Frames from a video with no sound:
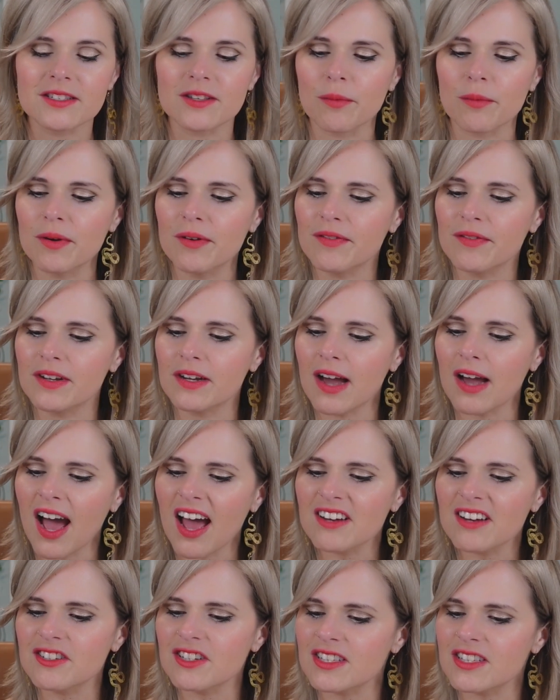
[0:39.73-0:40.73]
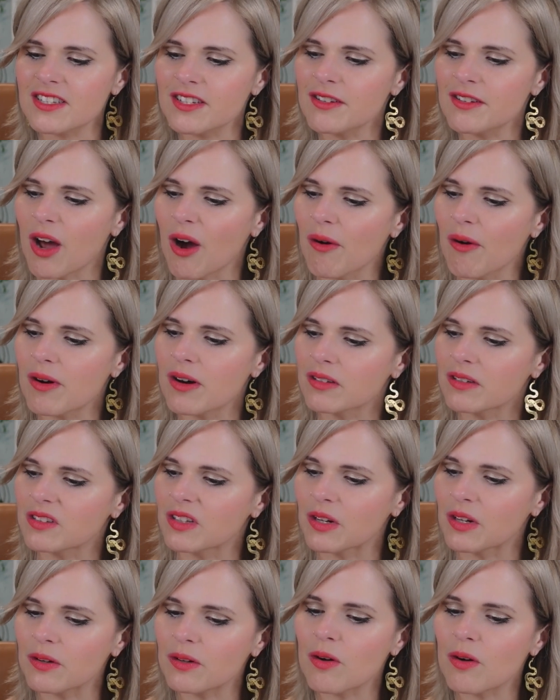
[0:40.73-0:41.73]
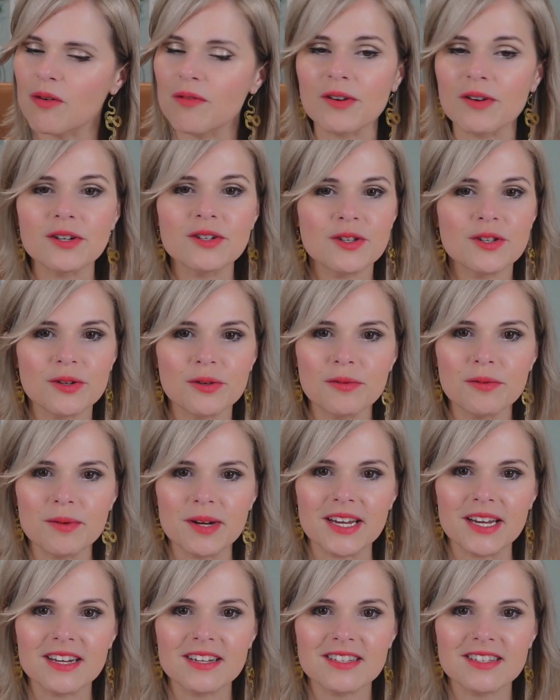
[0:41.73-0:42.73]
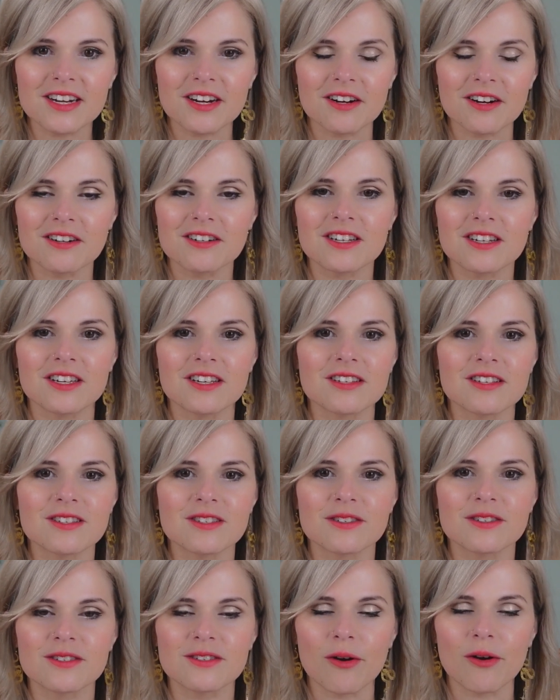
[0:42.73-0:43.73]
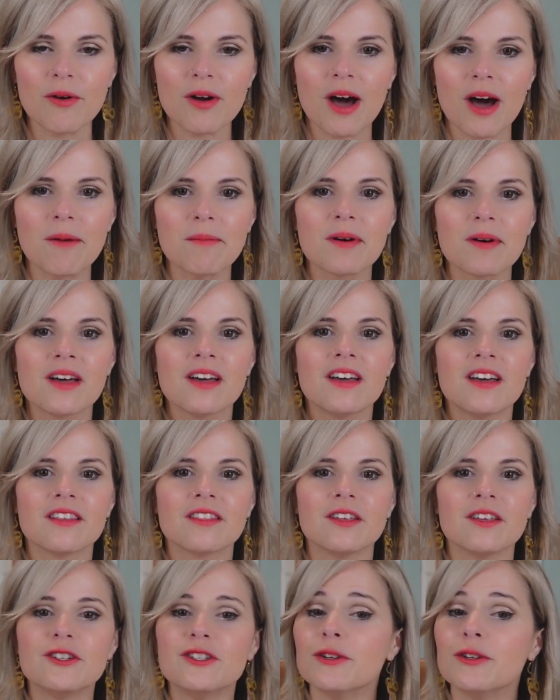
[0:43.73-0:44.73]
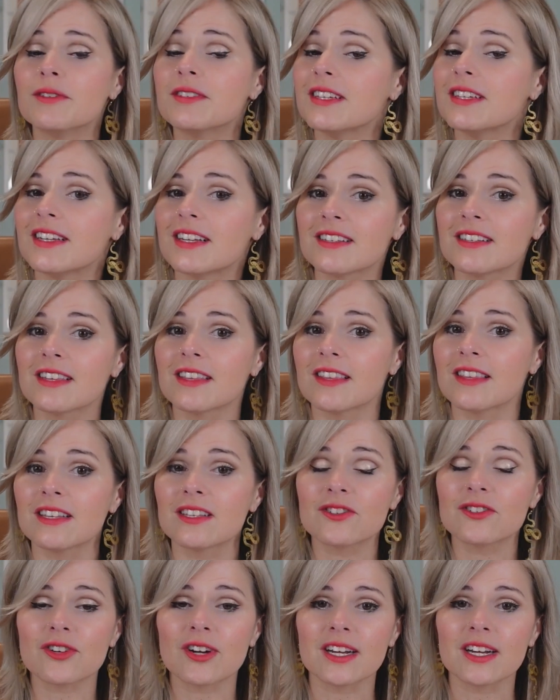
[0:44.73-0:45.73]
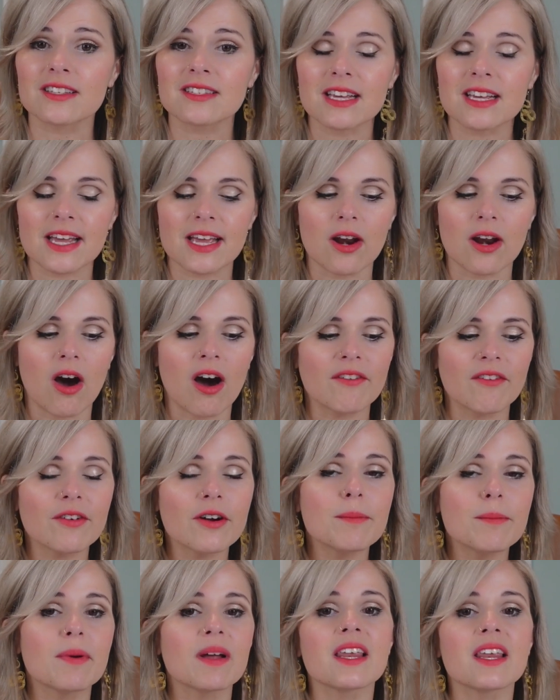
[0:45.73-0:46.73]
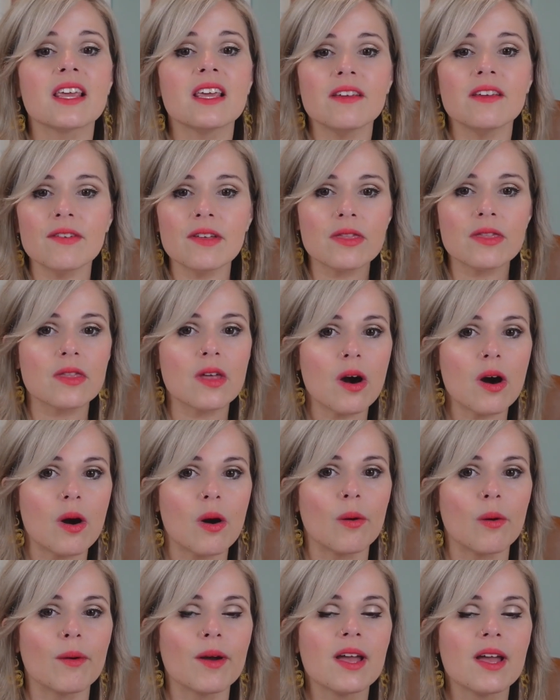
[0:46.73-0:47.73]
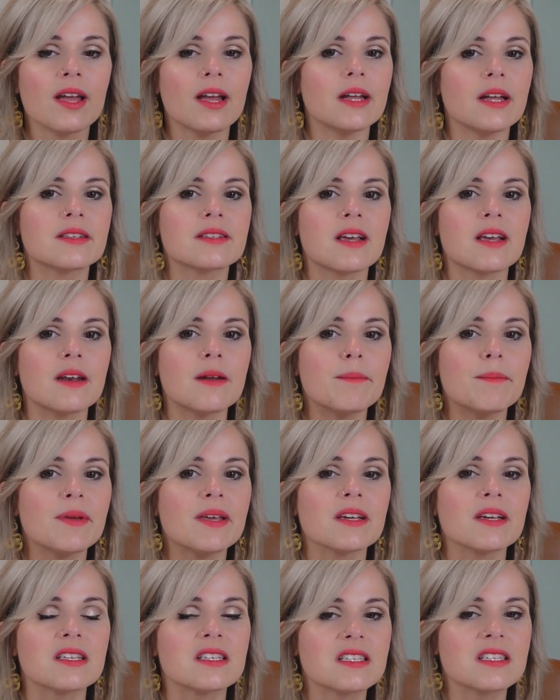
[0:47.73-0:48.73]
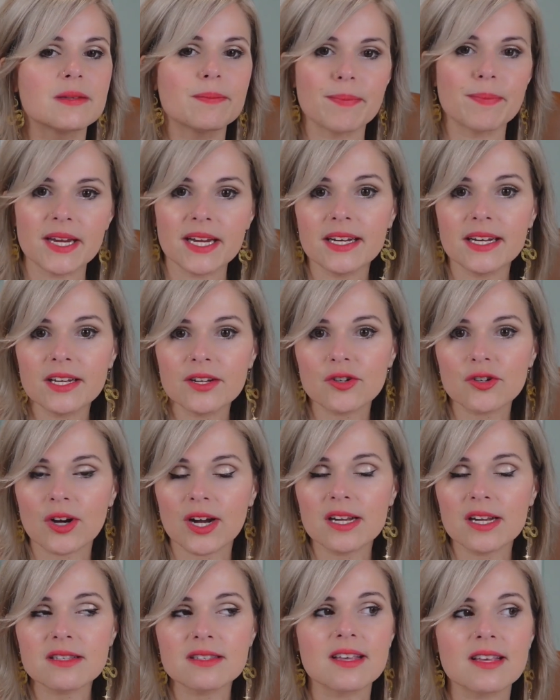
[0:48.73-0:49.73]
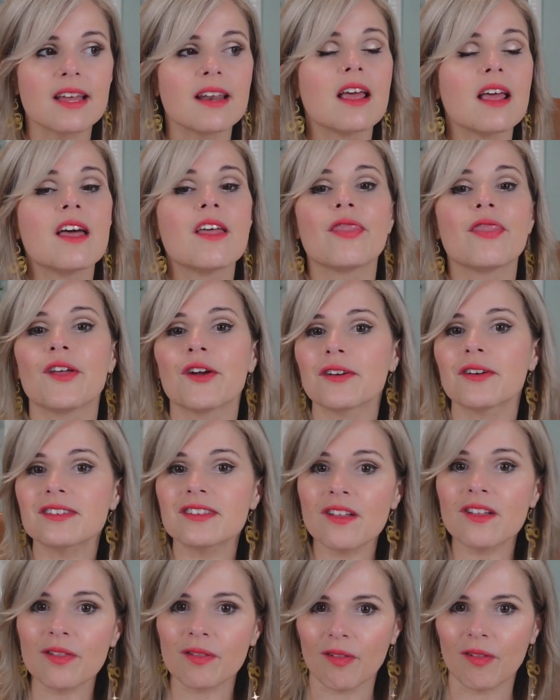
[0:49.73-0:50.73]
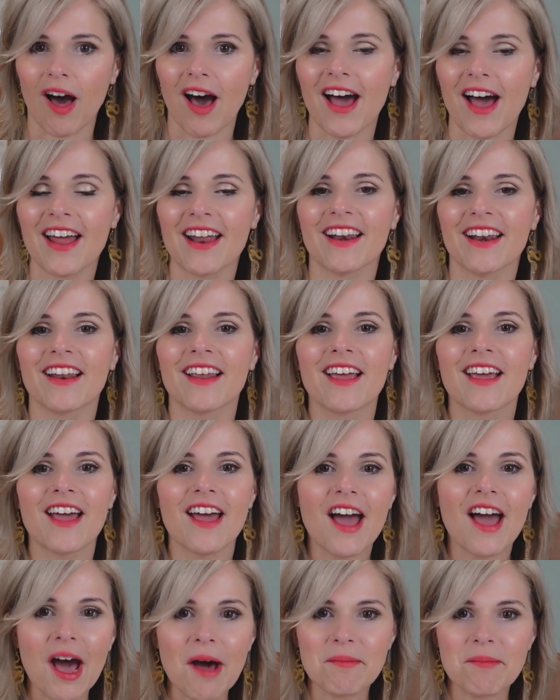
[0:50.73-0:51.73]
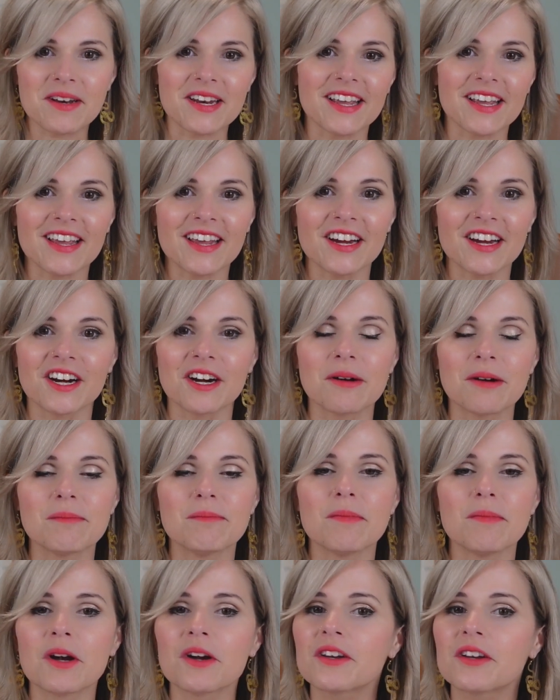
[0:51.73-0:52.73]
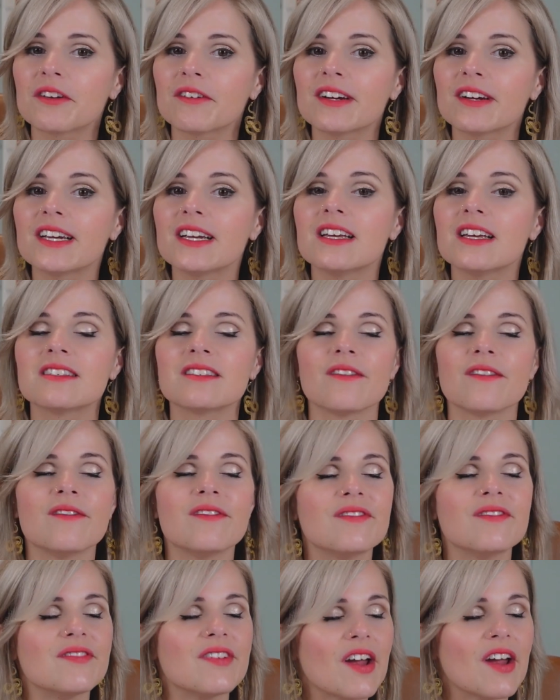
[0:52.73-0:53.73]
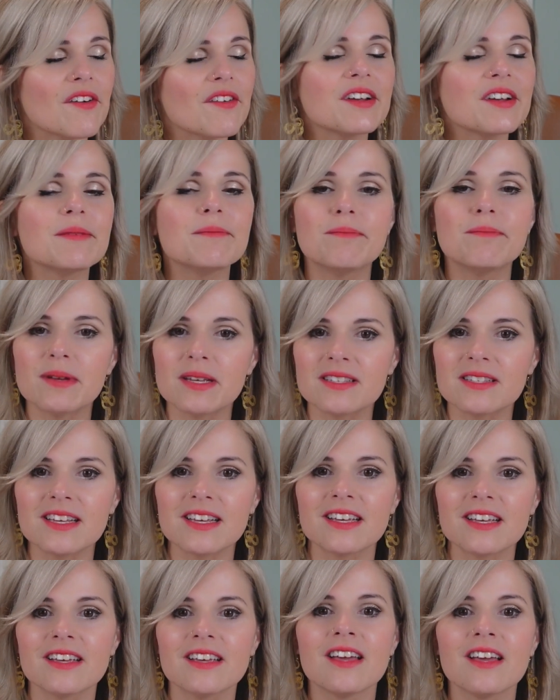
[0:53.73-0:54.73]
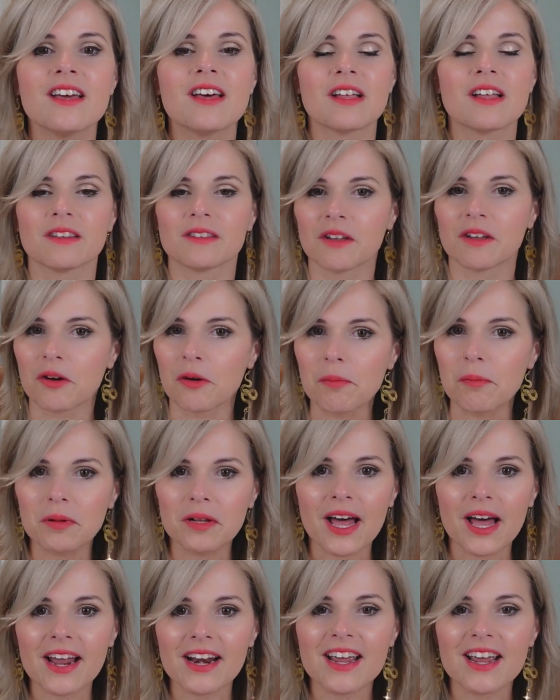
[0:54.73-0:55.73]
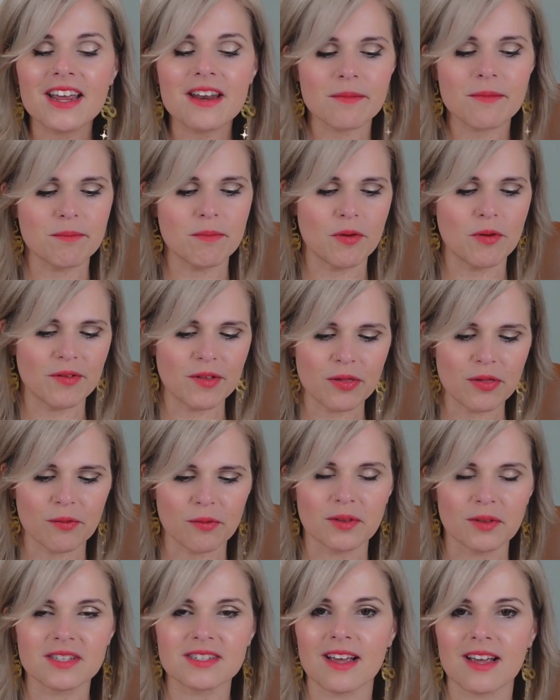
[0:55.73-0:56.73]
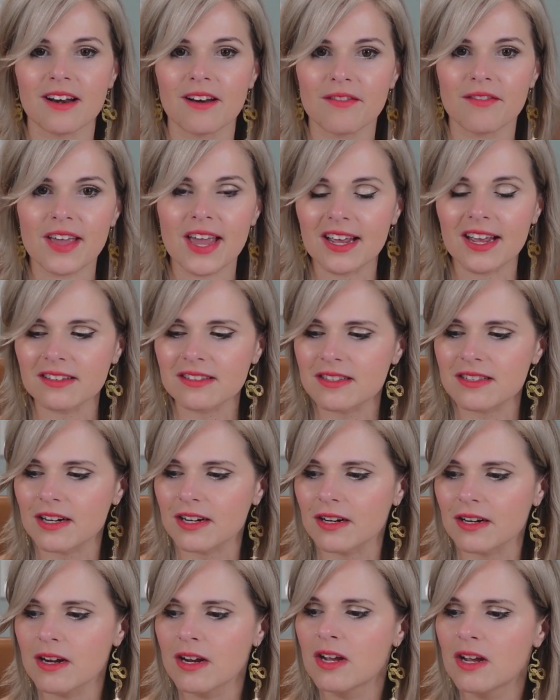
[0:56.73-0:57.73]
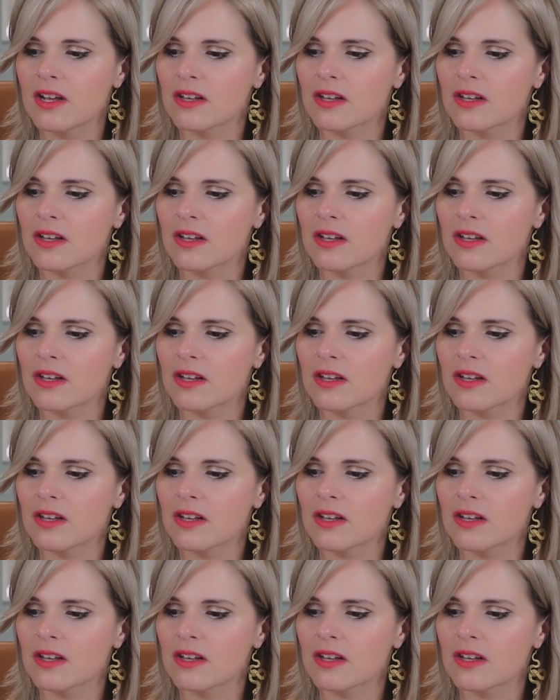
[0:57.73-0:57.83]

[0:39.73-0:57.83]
So we've got just, you know, a little over two weeks here to soak up the juiciness that this transit can offer. But even though it's going to be a speedy transit, there is a lot happening here. Mercury is a very busy little planet moving through the sign of Cancer.